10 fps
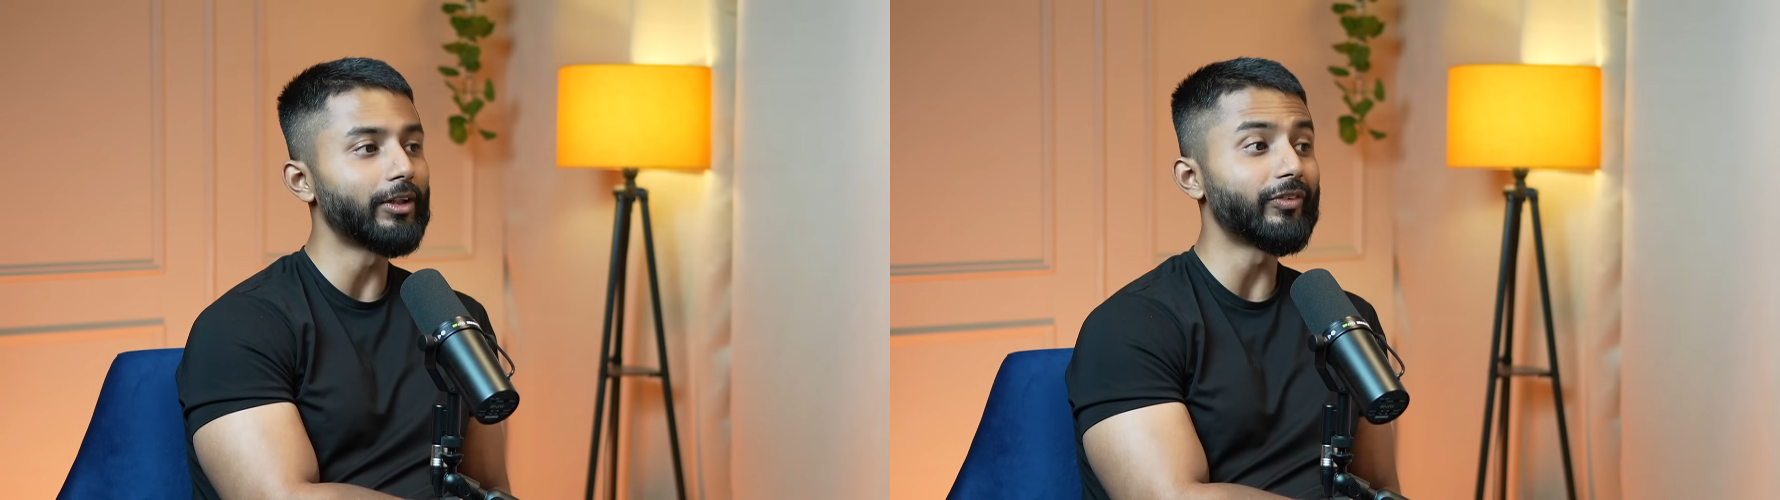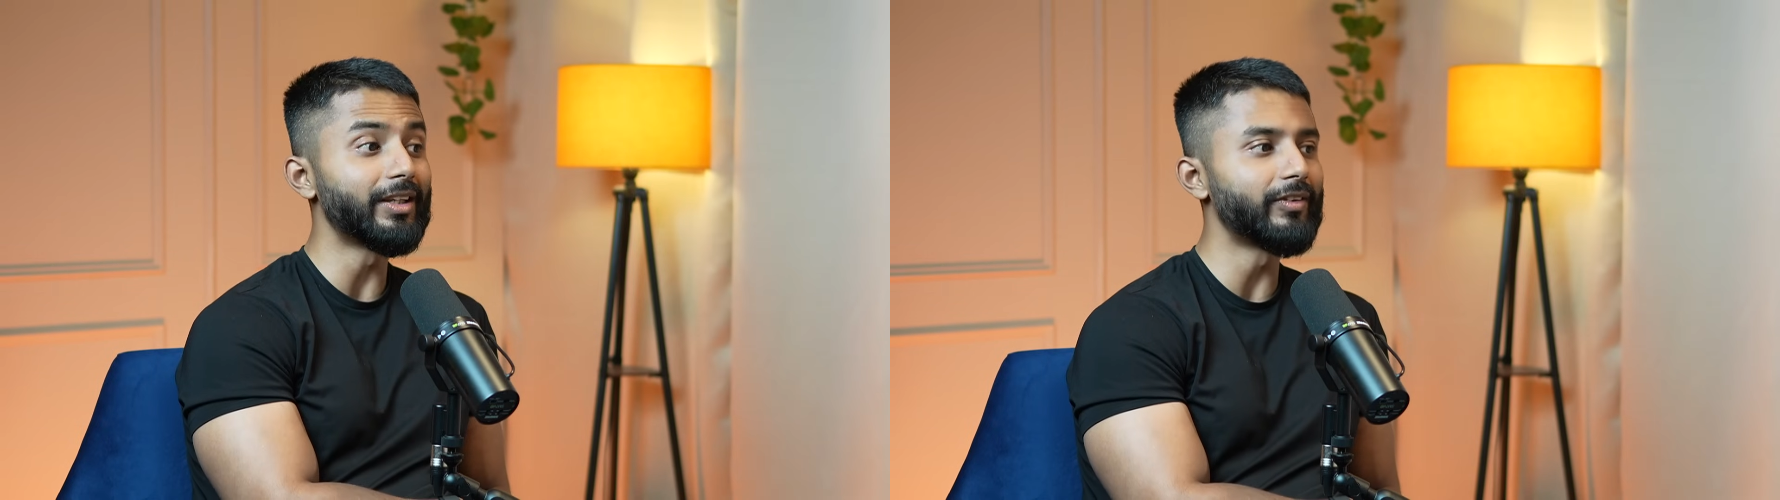
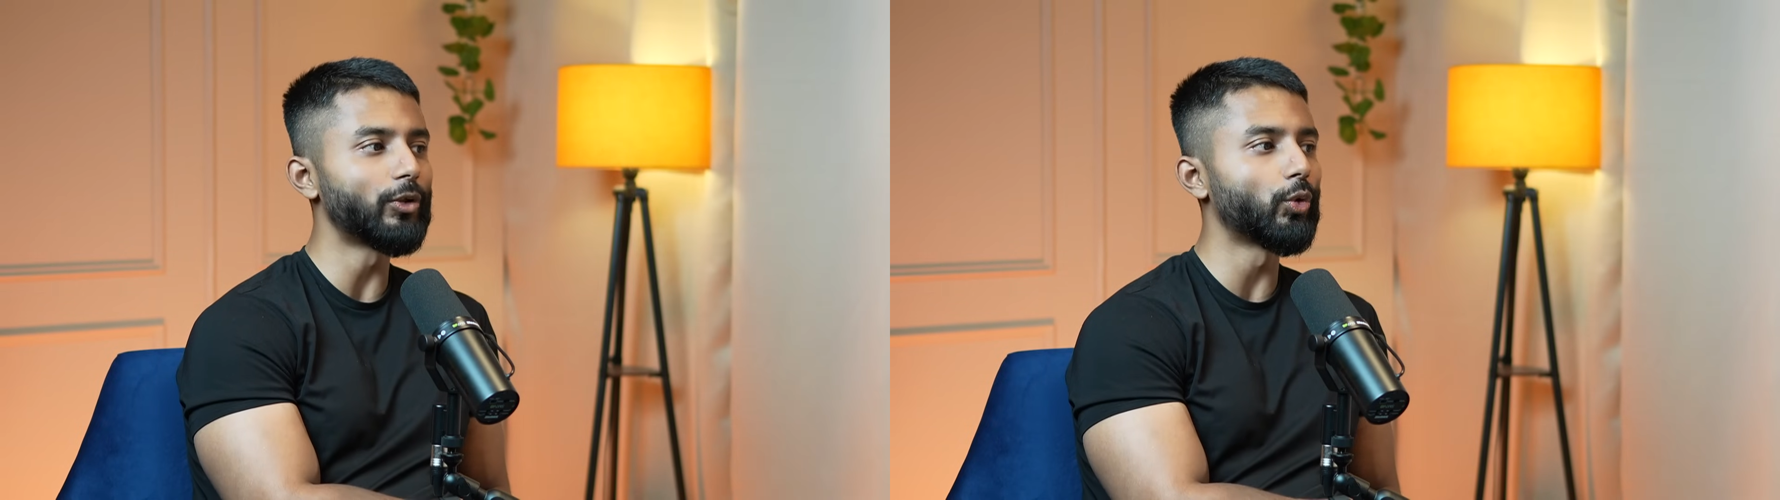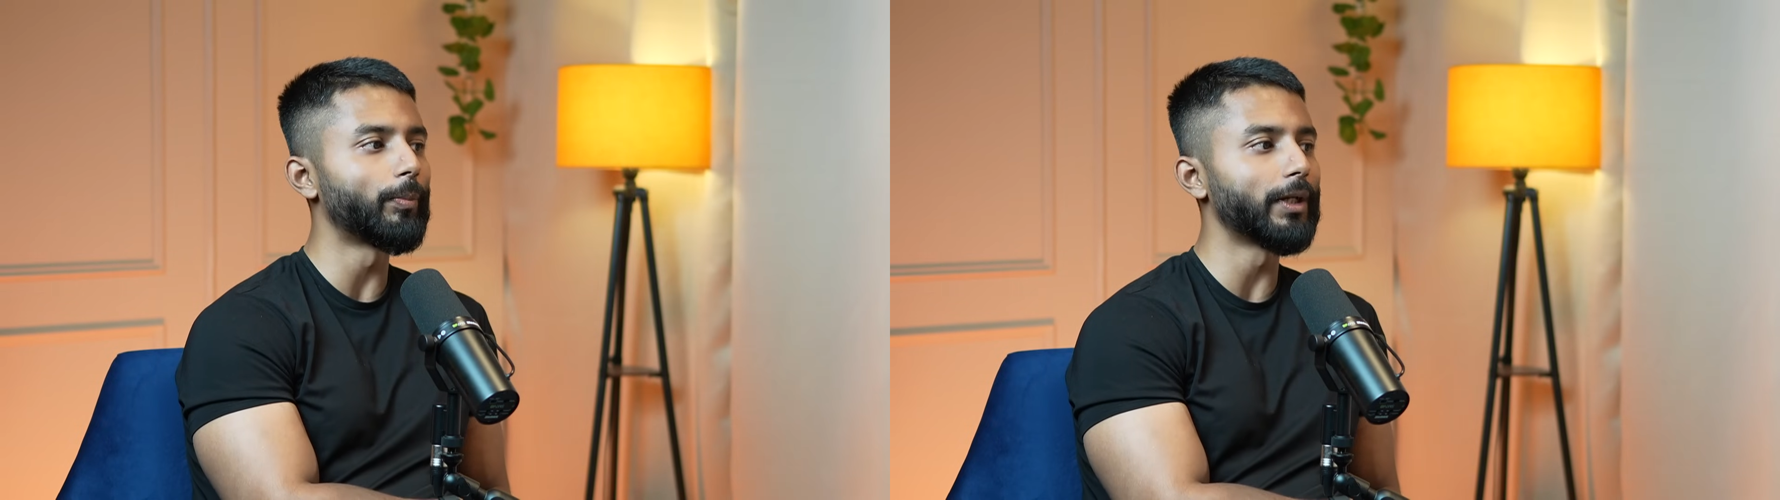it's easy
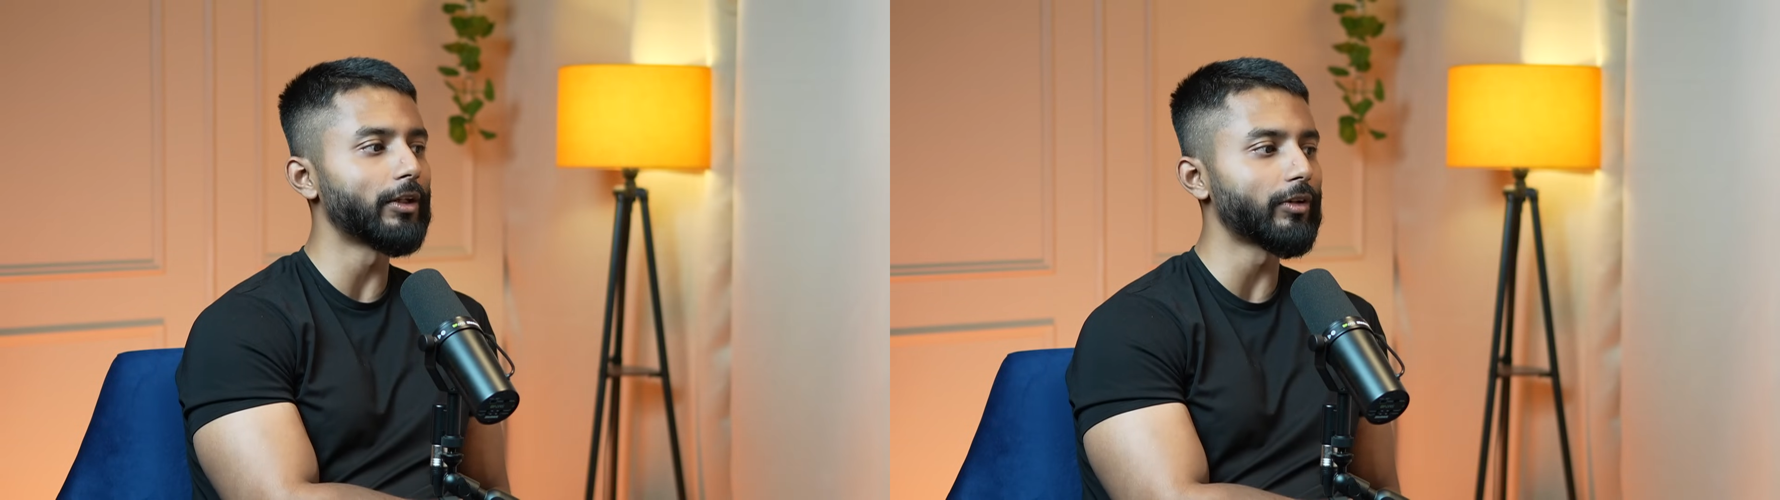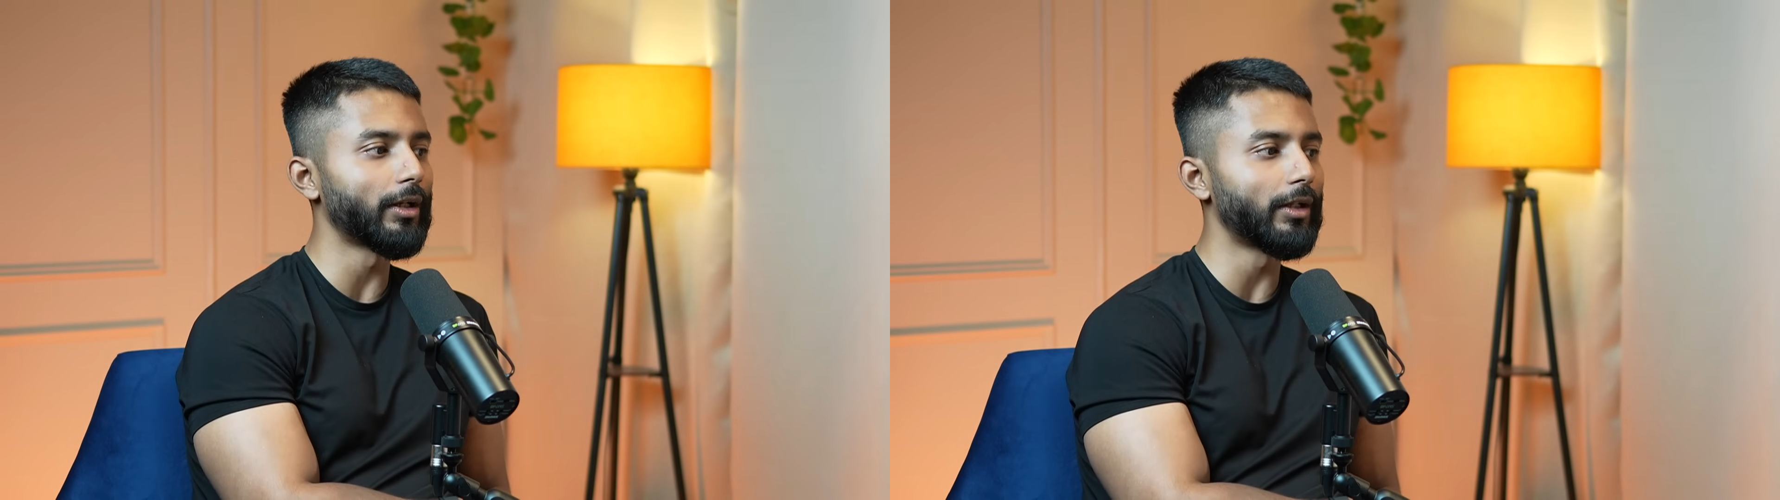to open a
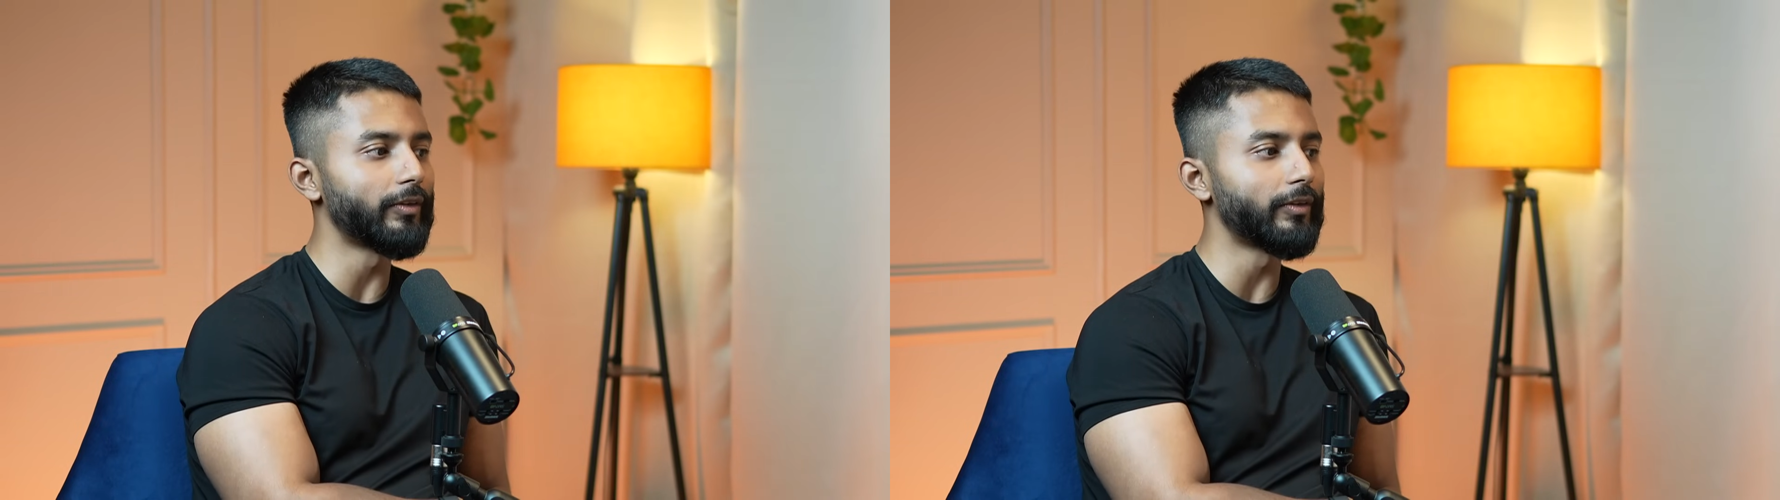channel,